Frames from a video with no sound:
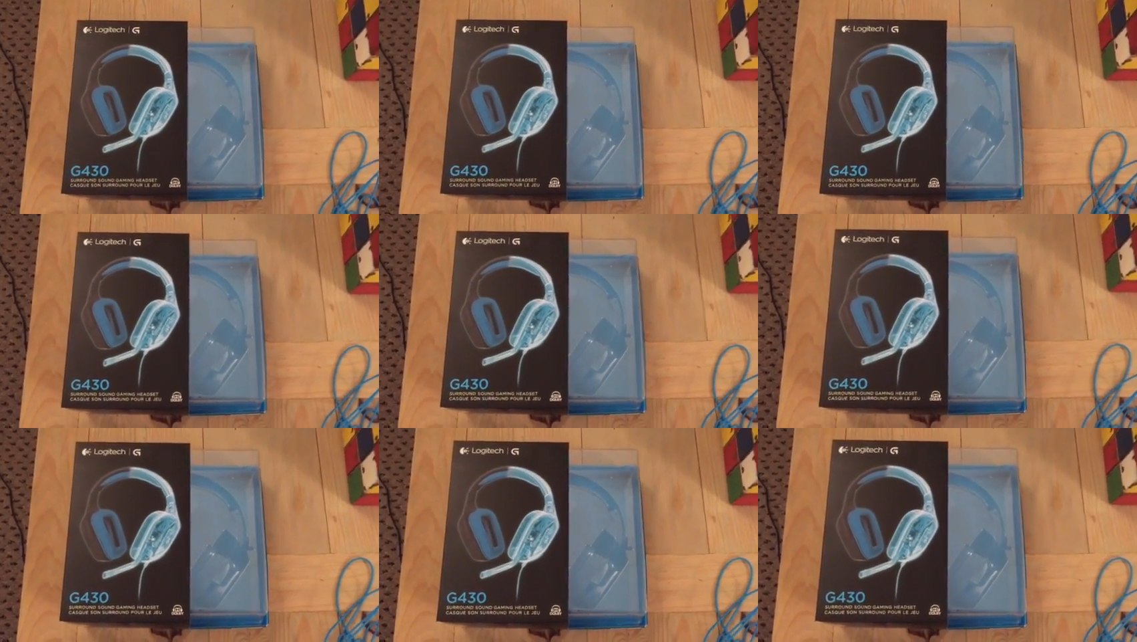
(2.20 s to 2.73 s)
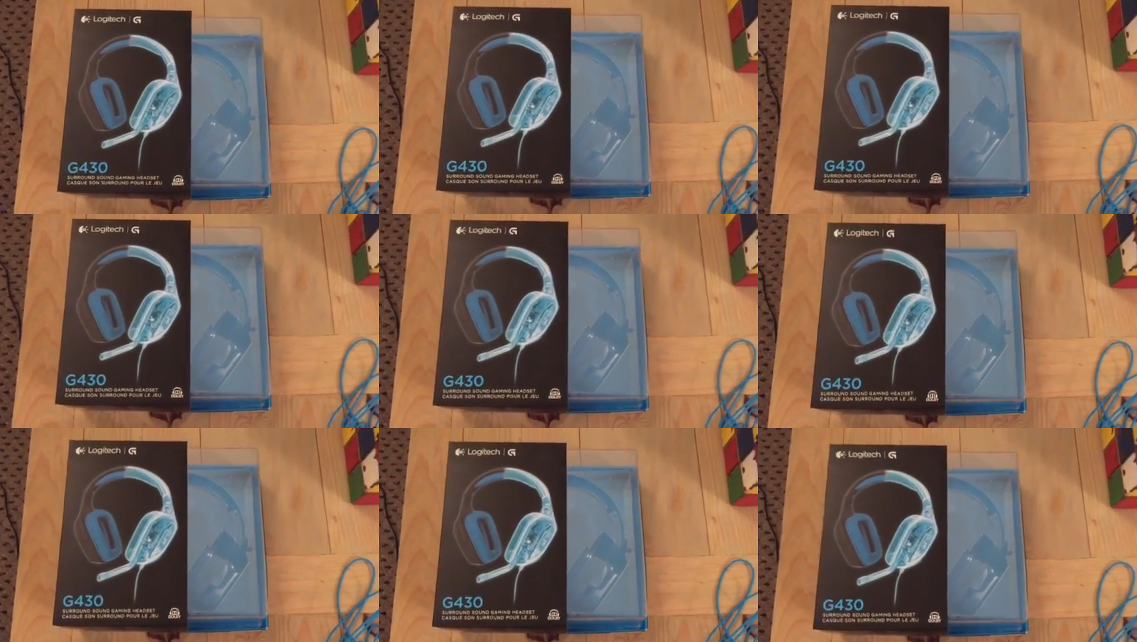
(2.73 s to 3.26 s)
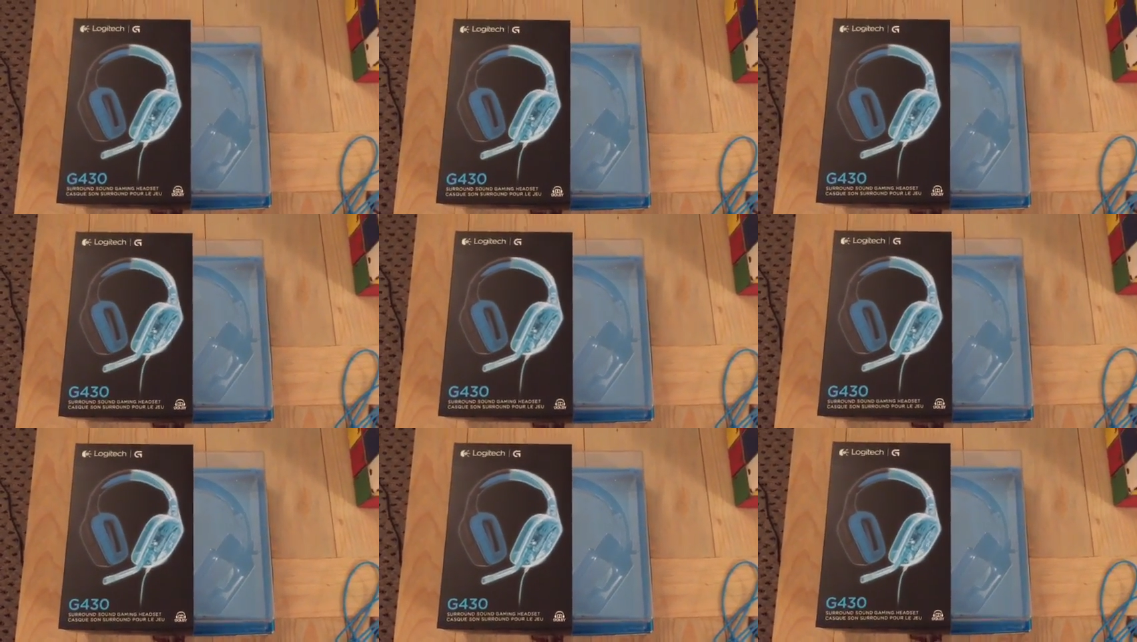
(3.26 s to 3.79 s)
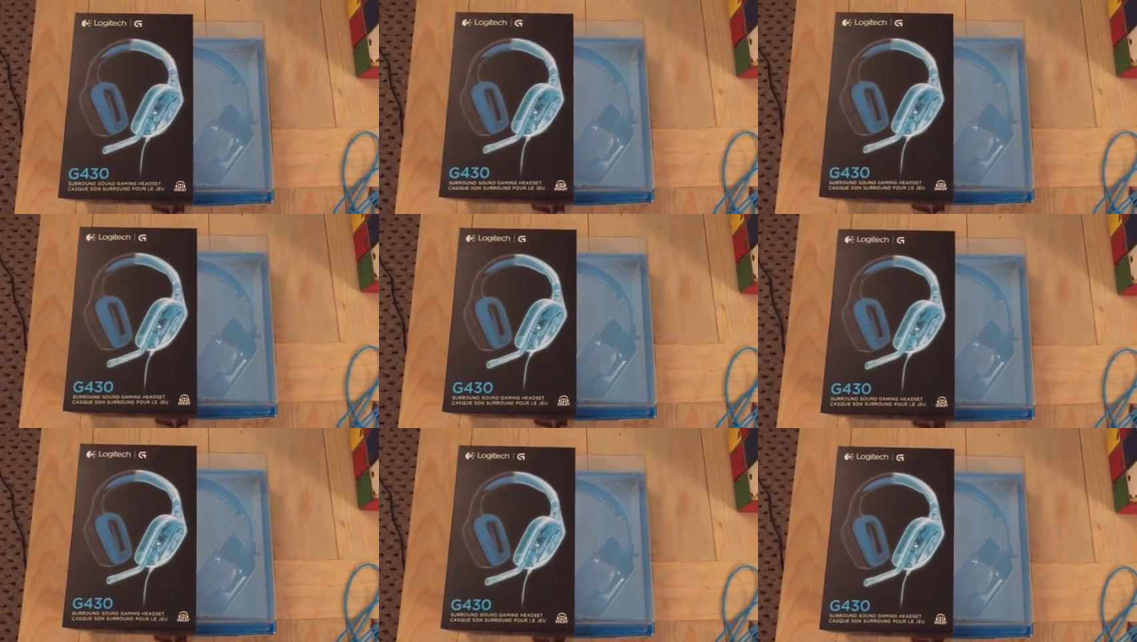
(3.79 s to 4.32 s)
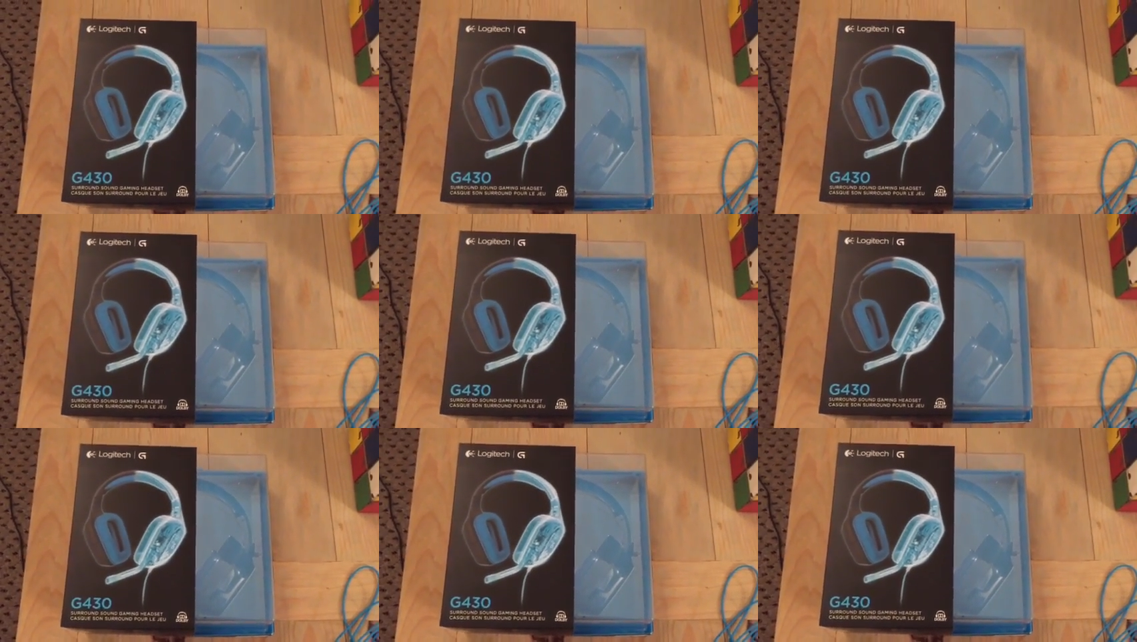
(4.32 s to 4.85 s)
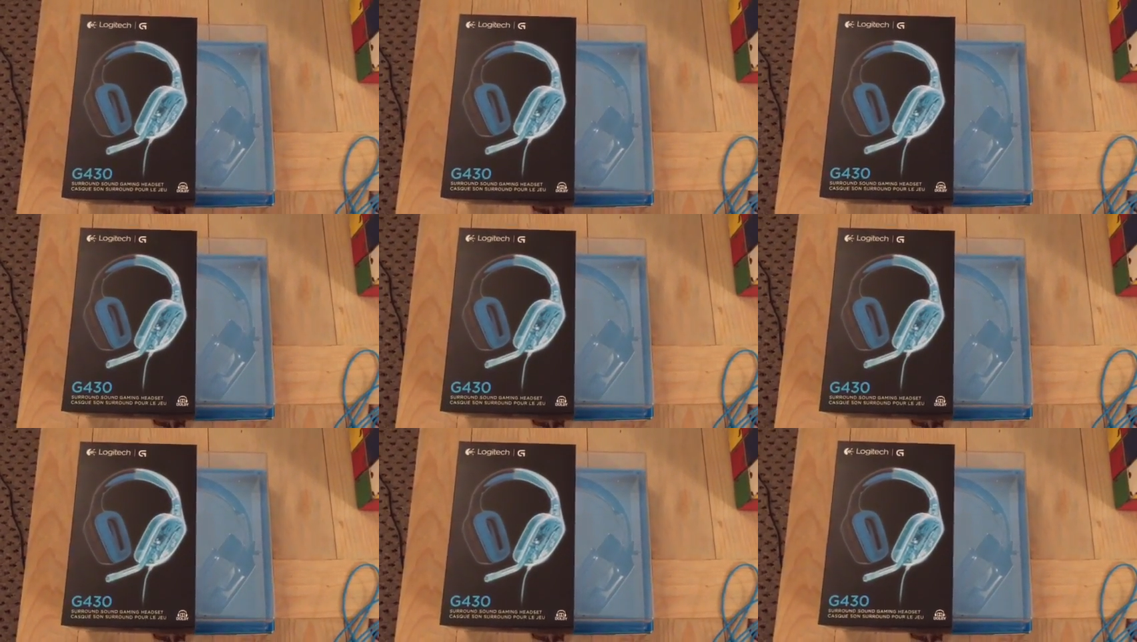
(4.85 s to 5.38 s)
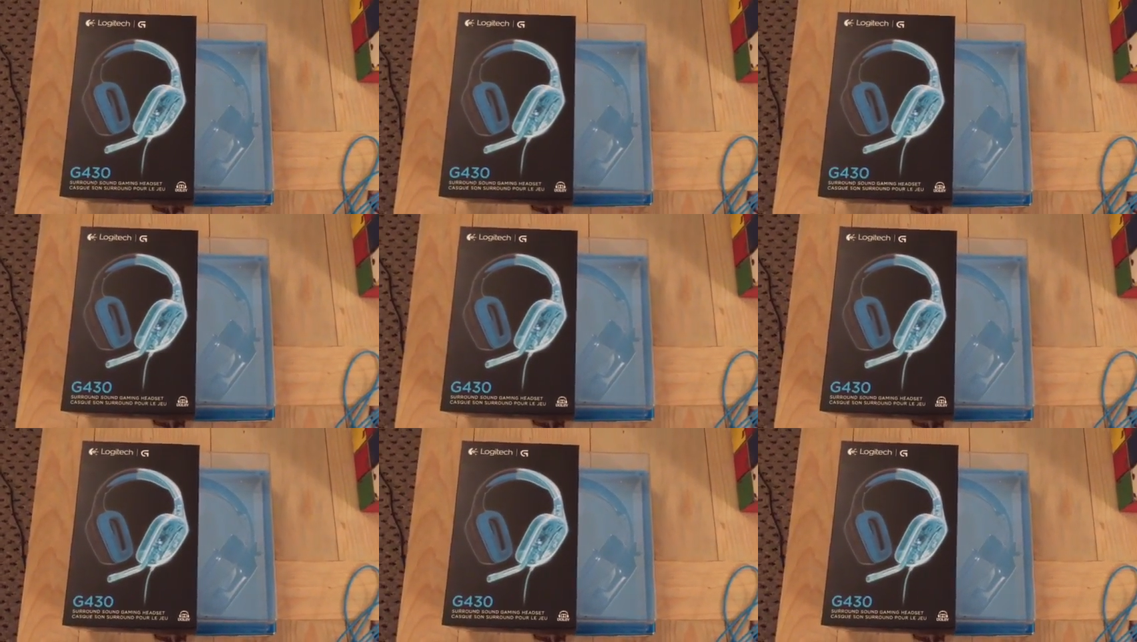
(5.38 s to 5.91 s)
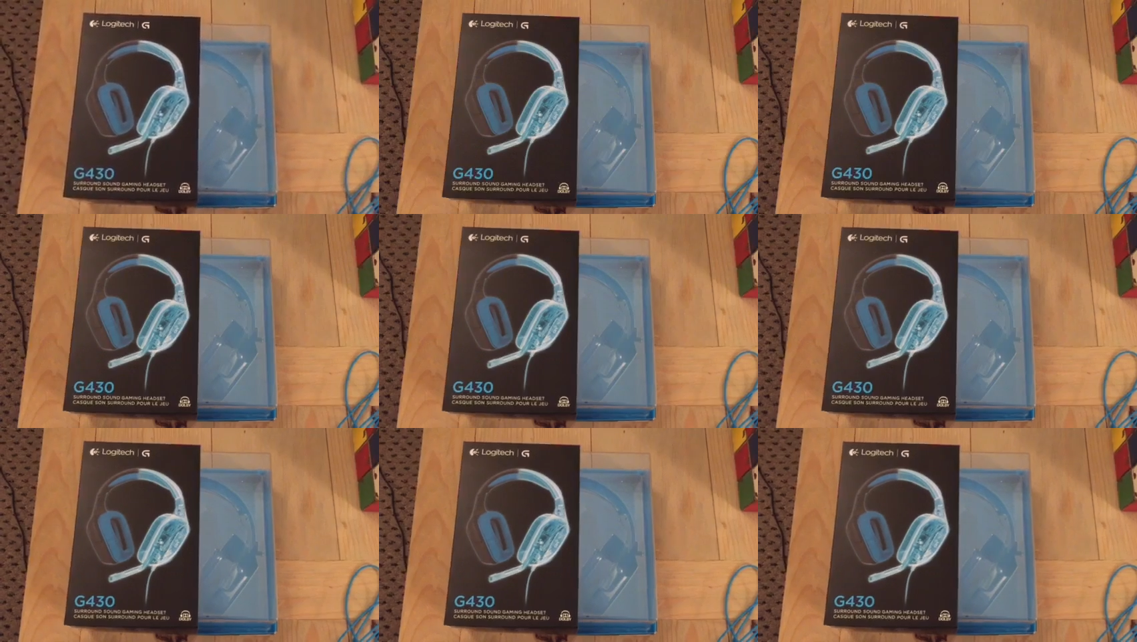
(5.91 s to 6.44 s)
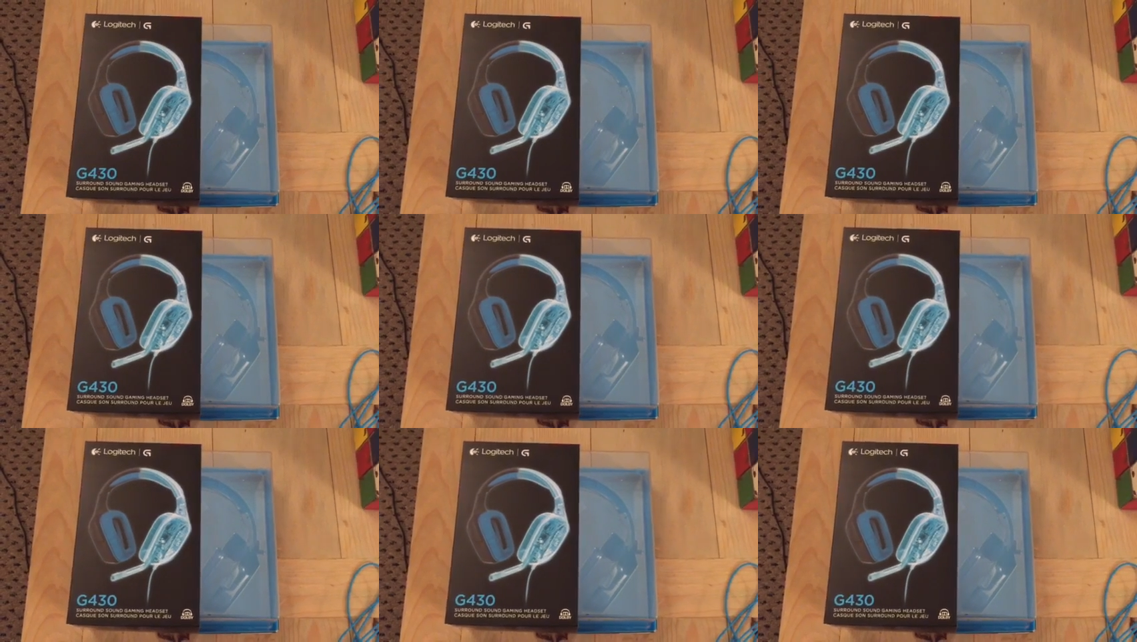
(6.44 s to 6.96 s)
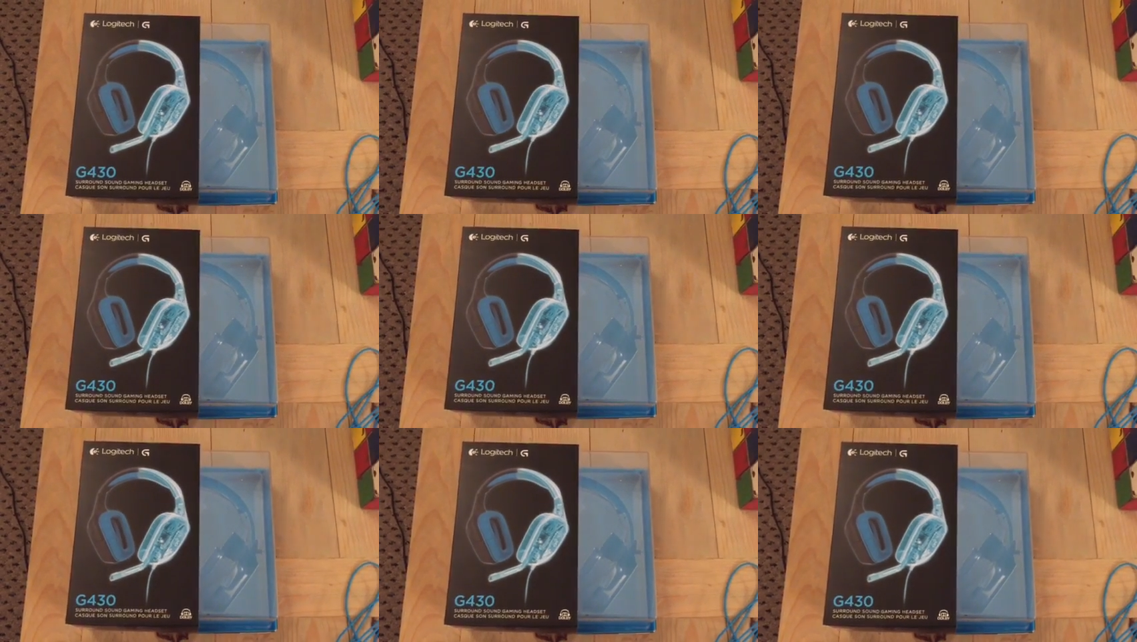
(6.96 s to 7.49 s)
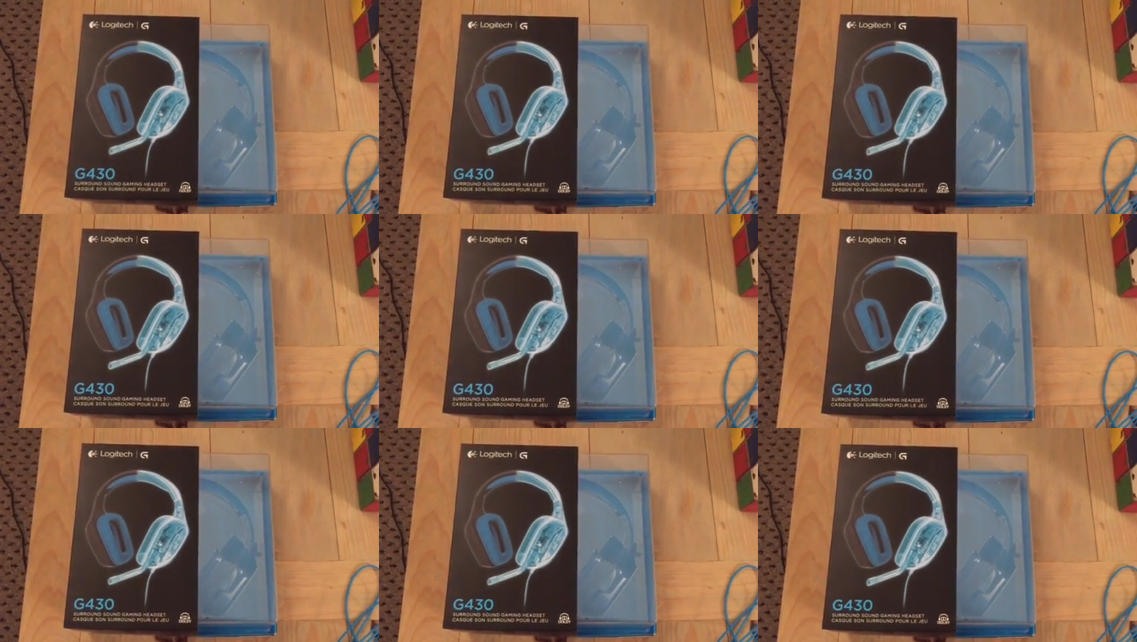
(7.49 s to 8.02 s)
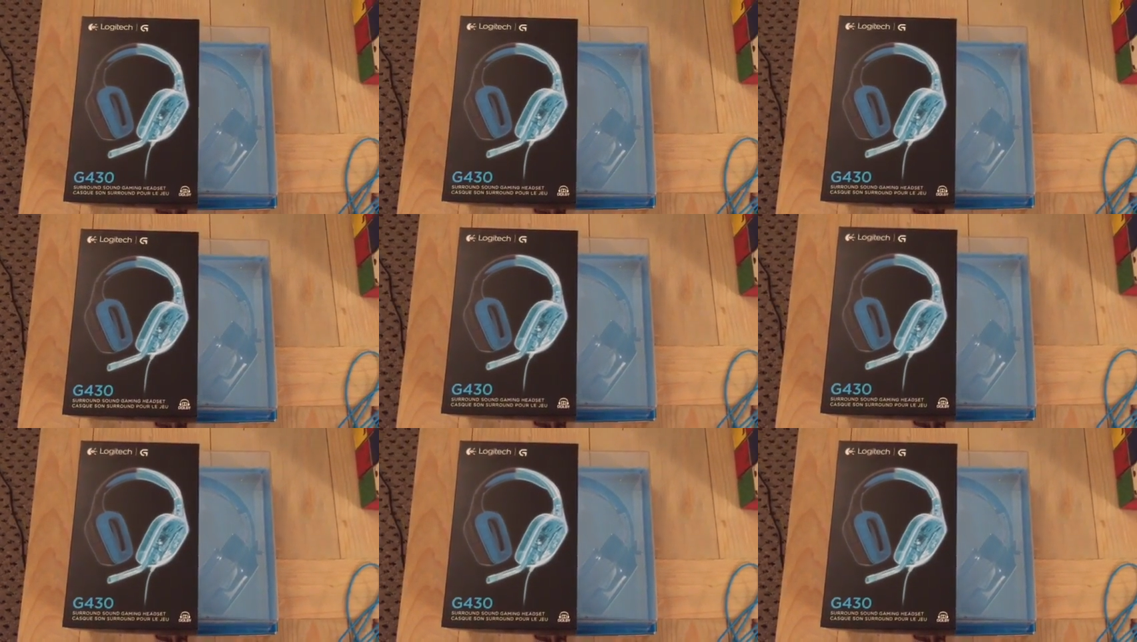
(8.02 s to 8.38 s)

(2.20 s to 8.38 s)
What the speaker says: No face is visible, so there are no lips to read.